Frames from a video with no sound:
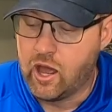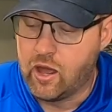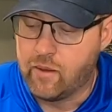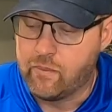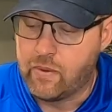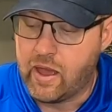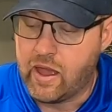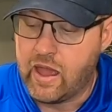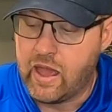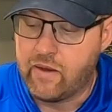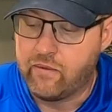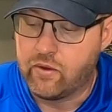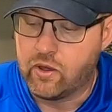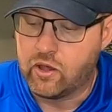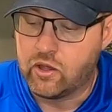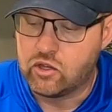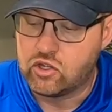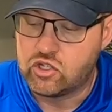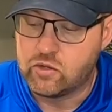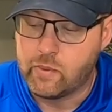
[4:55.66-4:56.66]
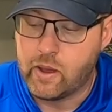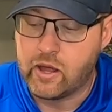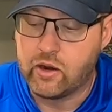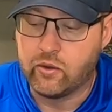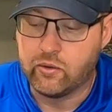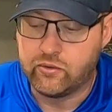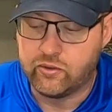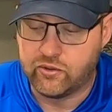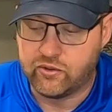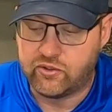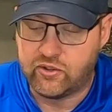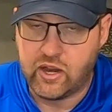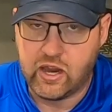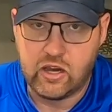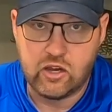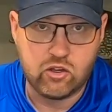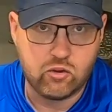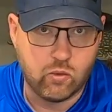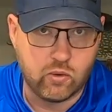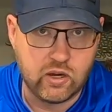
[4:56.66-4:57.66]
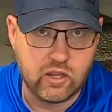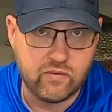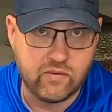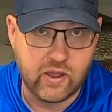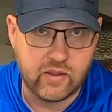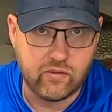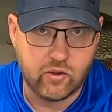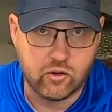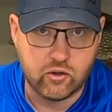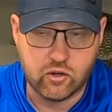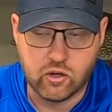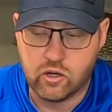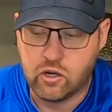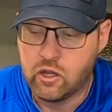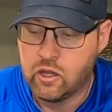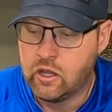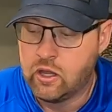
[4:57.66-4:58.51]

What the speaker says: I have a Shimano Sustain 2500